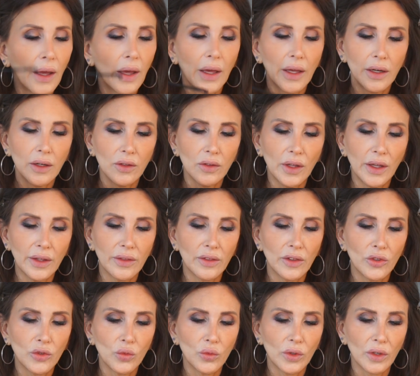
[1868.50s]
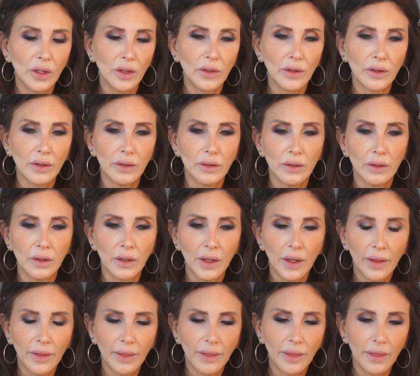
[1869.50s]
I don't like this one either.
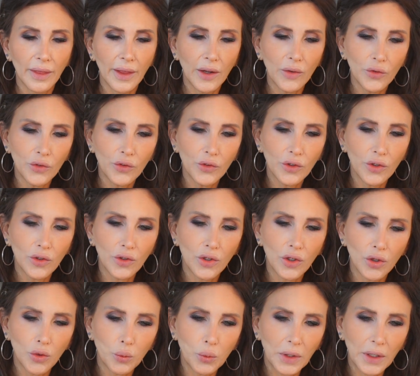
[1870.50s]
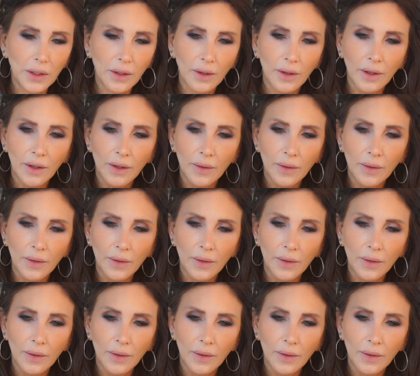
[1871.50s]
That one's too goopy.